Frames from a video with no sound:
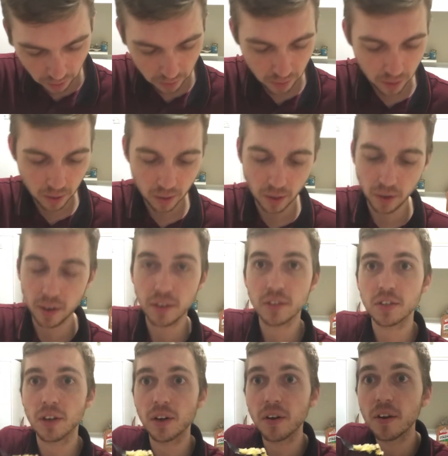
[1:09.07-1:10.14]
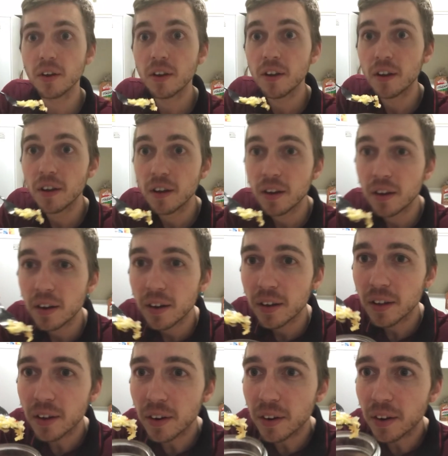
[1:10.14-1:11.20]
it. All right, so
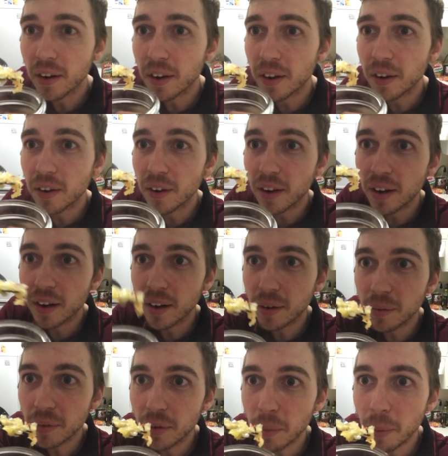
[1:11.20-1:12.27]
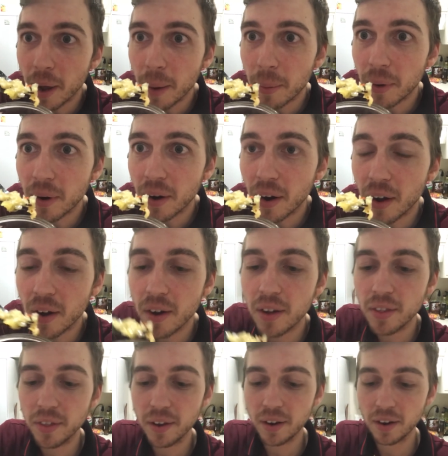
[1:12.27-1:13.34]
here you go. A little pepper
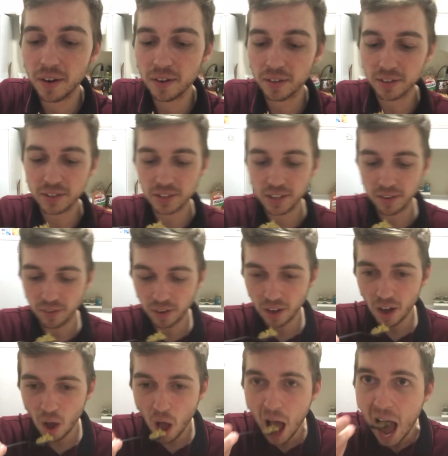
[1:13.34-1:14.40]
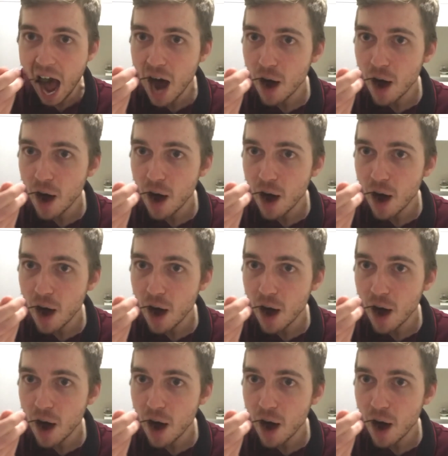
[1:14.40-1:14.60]
on there. Let's give it a go.